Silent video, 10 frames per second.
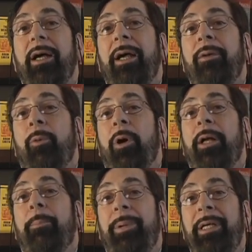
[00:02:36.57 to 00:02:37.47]
and want
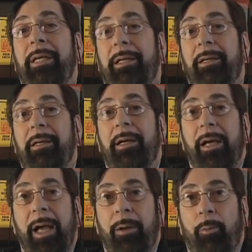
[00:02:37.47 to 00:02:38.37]
to peek
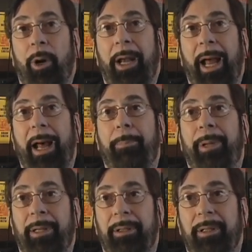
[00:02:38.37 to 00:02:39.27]
at what
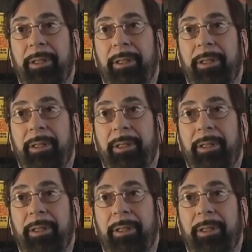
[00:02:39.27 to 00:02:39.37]
happened